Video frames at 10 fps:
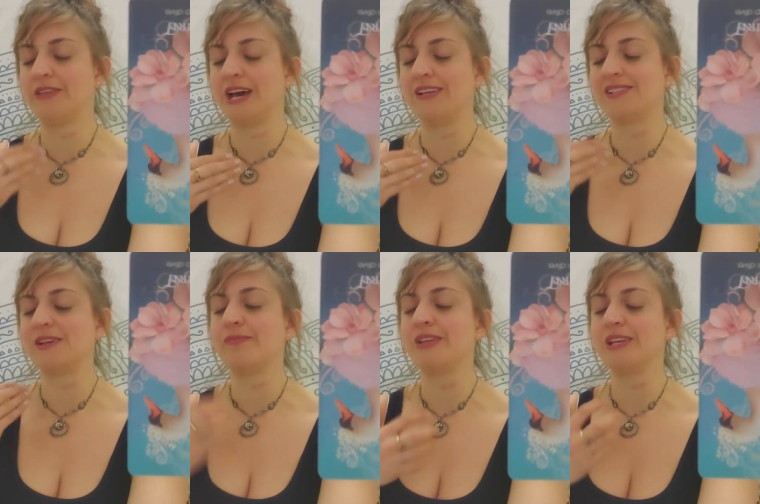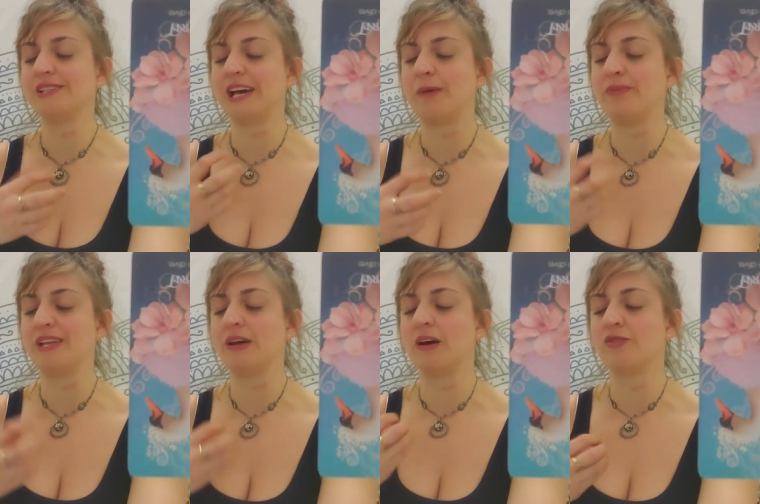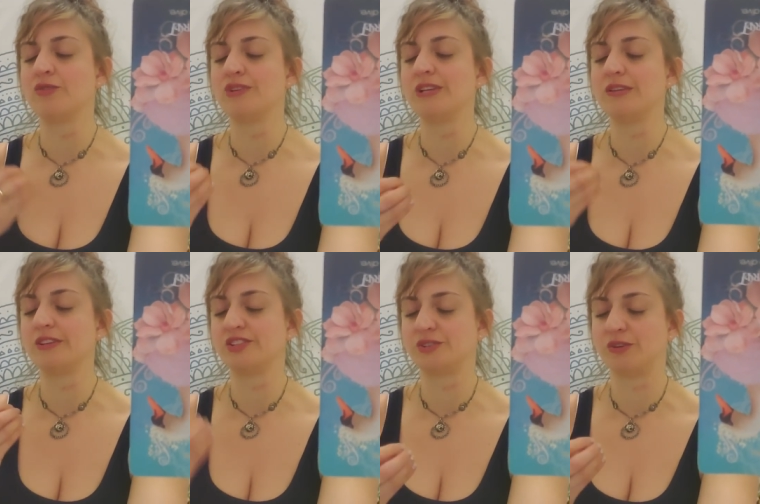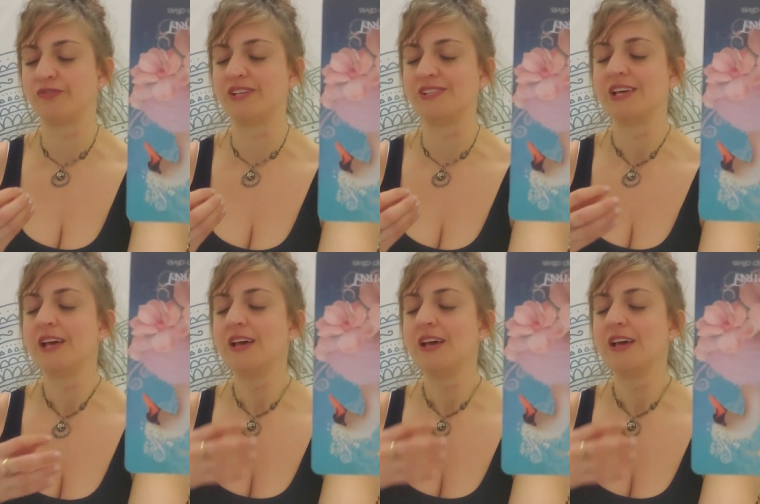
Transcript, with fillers: that something is happening underneath the surface